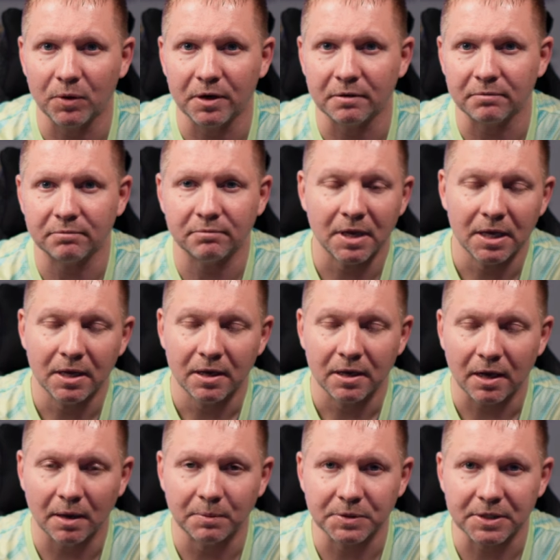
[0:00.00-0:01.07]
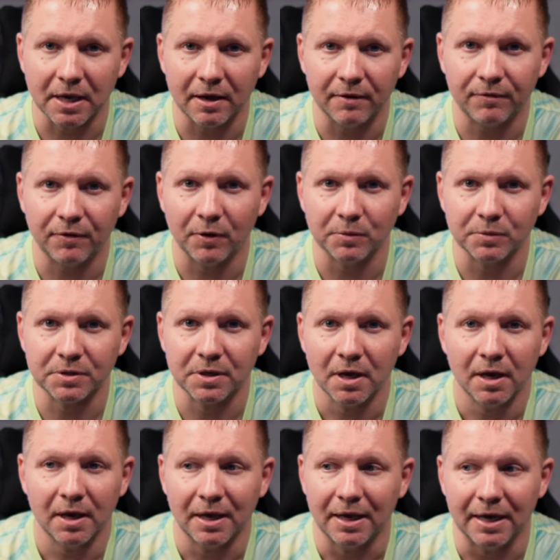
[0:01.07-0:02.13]
when it comes to headphones,
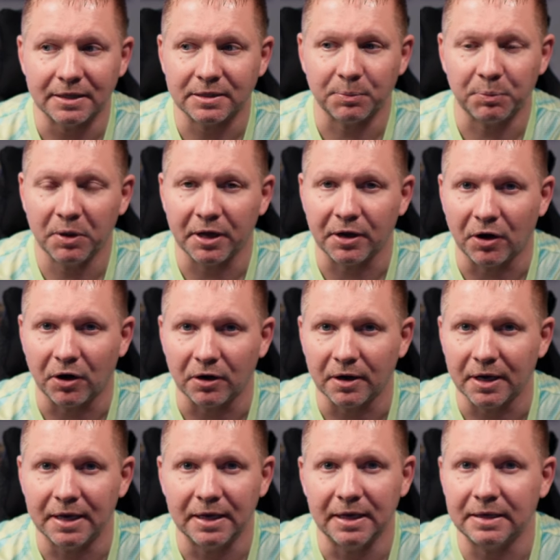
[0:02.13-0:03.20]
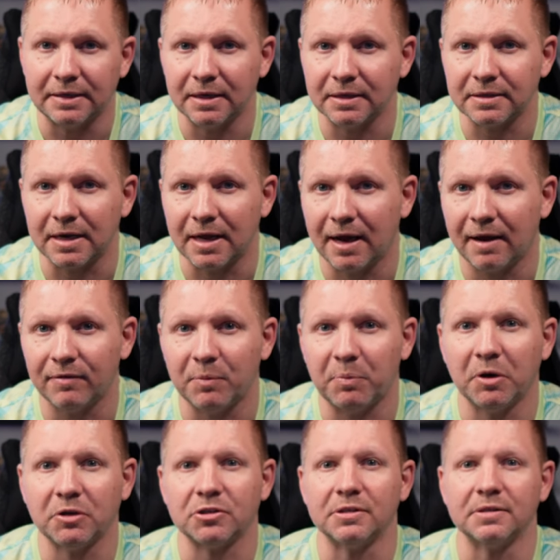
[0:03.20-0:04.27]
it's a planar. It doesn't have the
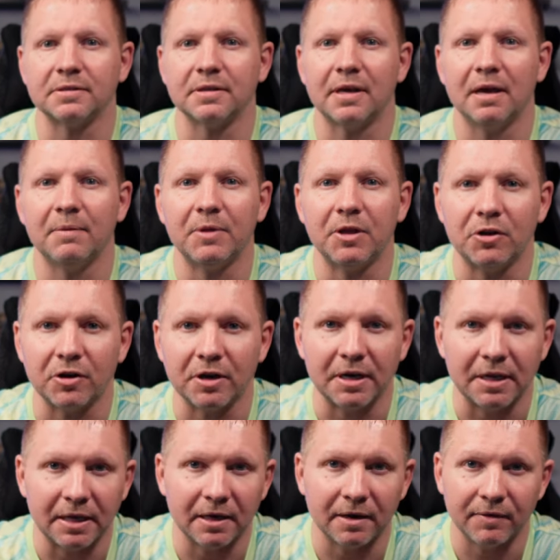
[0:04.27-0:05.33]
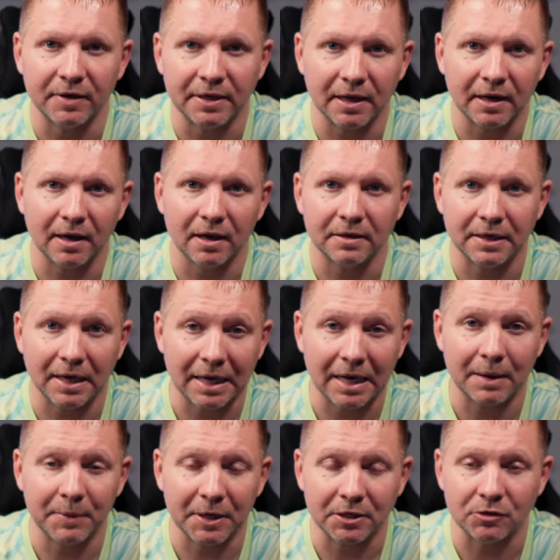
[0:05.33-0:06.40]
punch and slam that you're gonna get of a
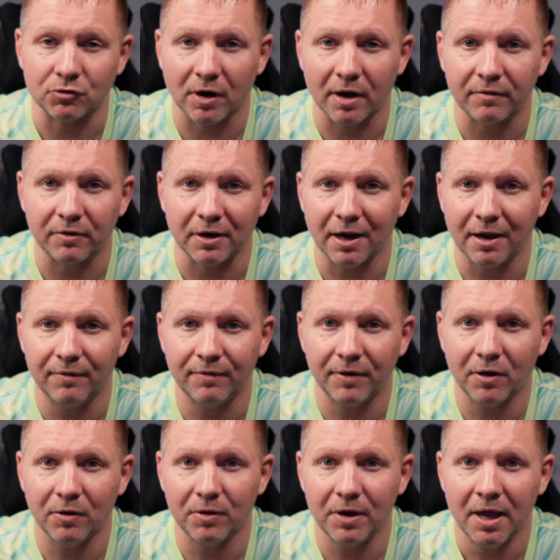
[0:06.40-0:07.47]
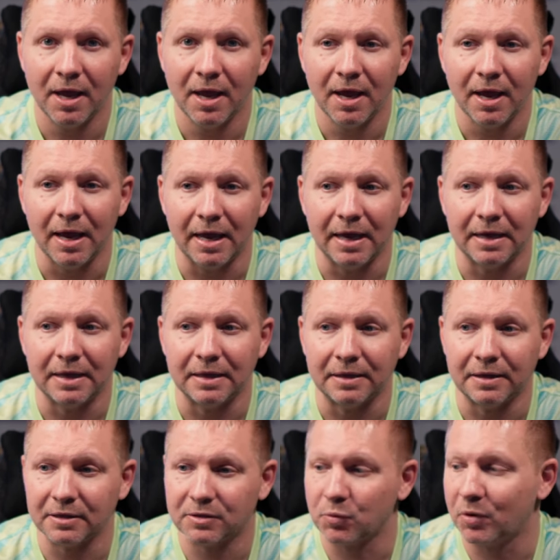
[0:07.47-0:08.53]
dynamic driver headphone.
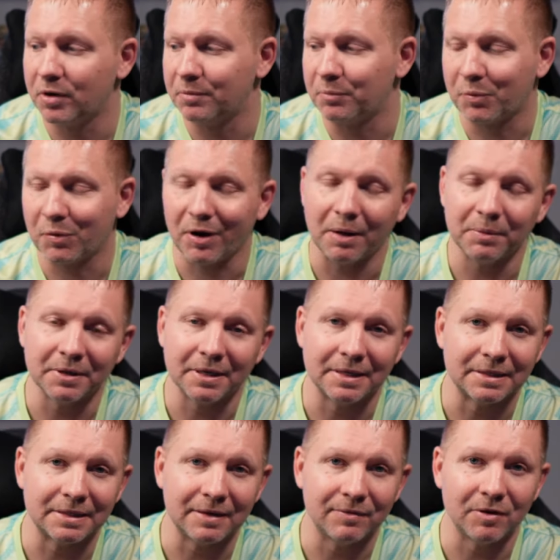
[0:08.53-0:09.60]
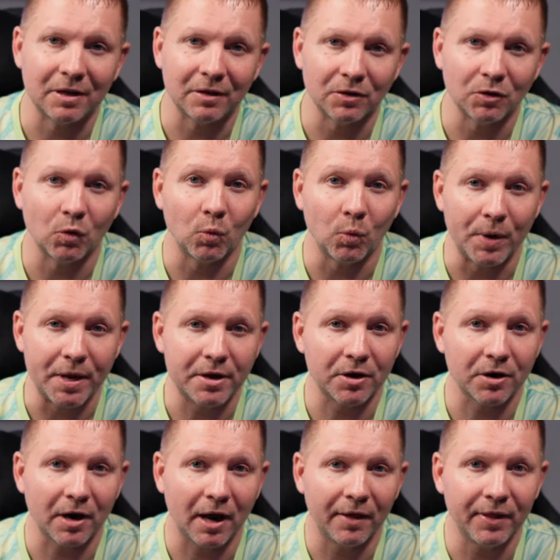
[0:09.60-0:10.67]
And this one probably is even a little
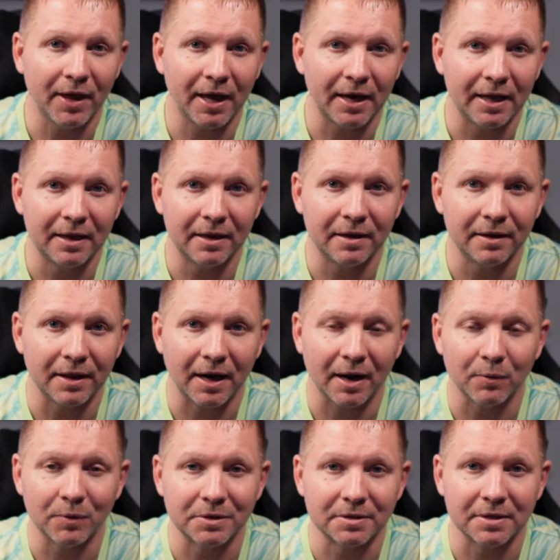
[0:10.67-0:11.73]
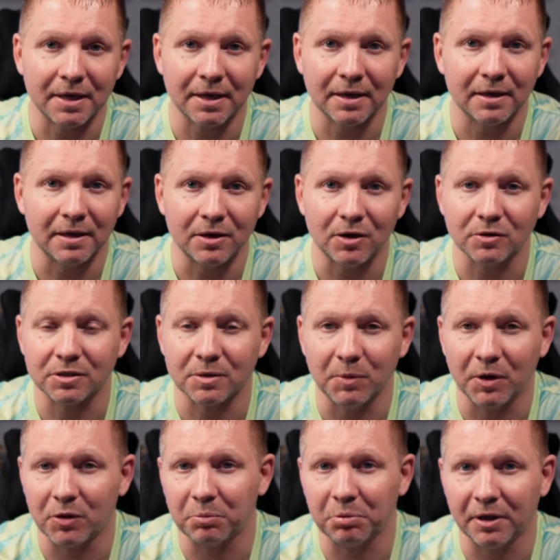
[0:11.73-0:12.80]
weaker on that end than I would say, you know, some
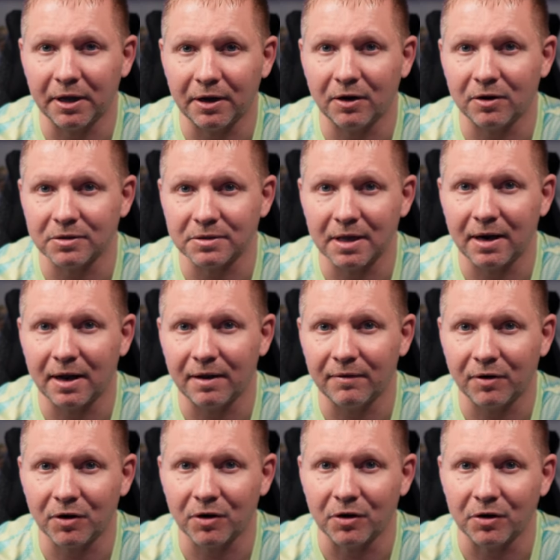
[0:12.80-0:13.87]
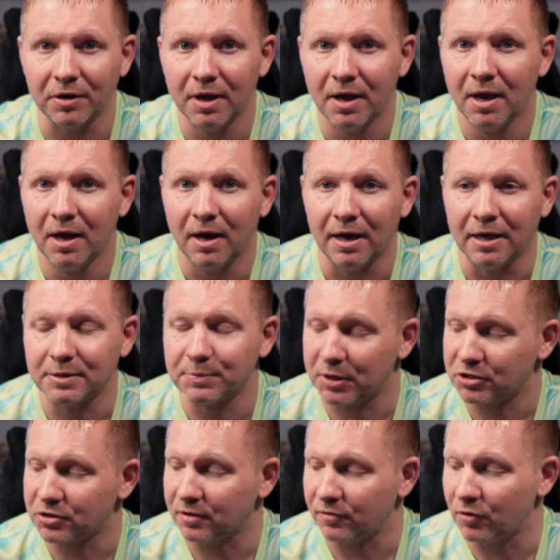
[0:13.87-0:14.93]
other planars that I have heard,
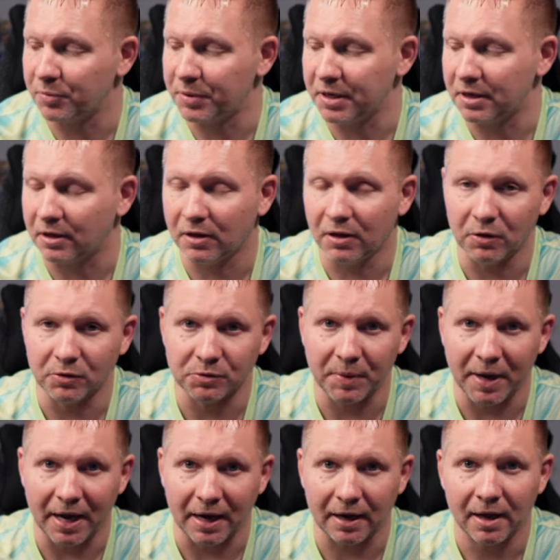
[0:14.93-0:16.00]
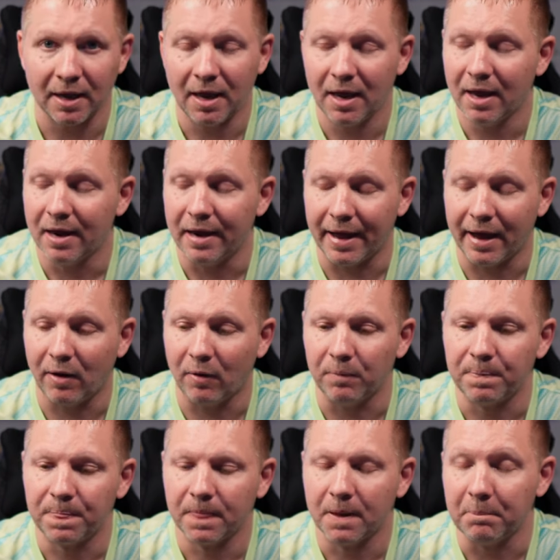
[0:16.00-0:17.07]
especially for being a closed back. Now,
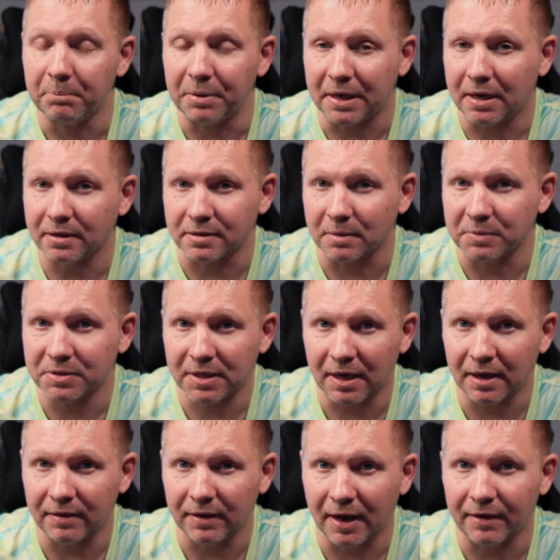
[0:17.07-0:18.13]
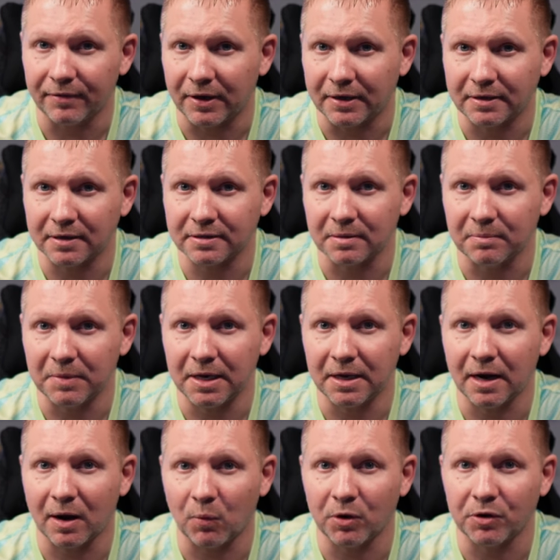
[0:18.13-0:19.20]
because I'm saying that, that doesn't
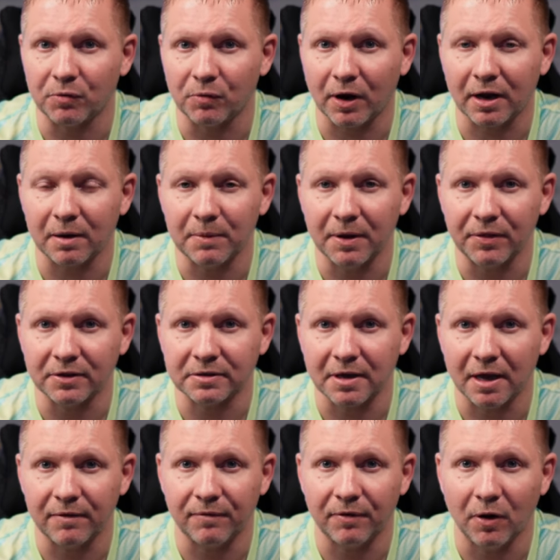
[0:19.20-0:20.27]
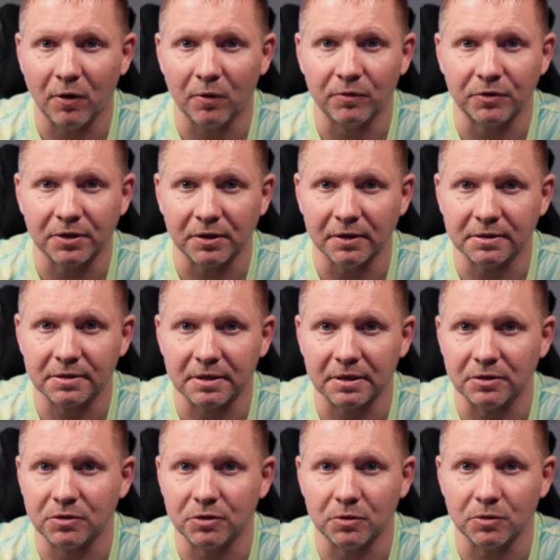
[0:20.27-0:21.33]
mean I wouldn't recommend this headphone to
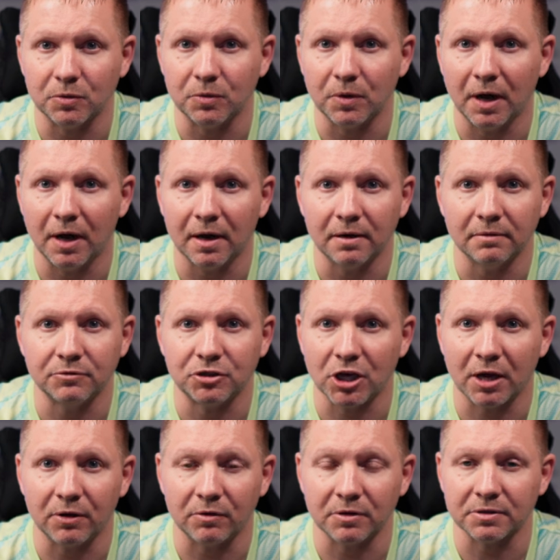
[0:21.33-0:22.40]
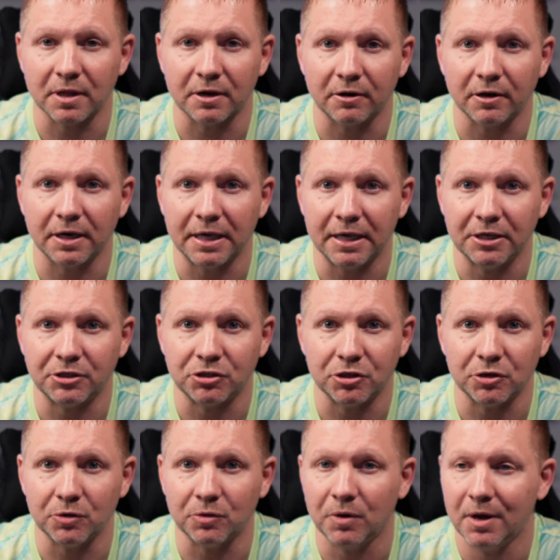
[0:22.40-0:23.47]
listening to genres that are gonna hit
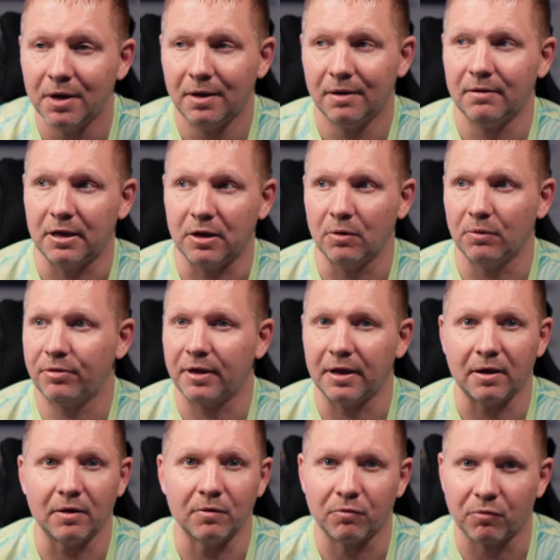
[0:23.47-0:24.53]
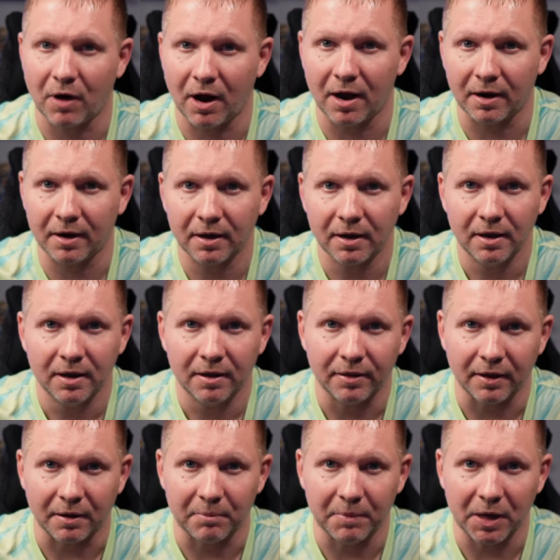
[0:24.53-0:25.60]
you. You know, think of rock,
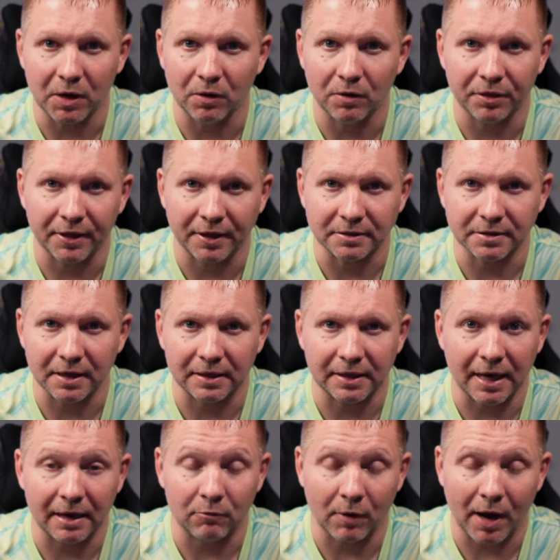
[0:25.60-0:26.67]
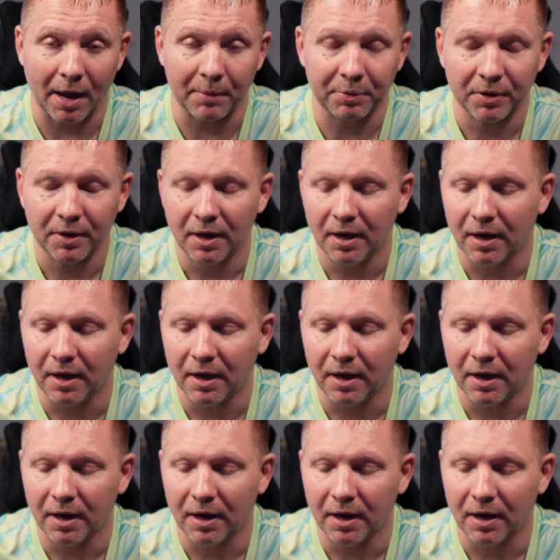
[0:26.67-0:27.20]
think of metal, things like that, rap.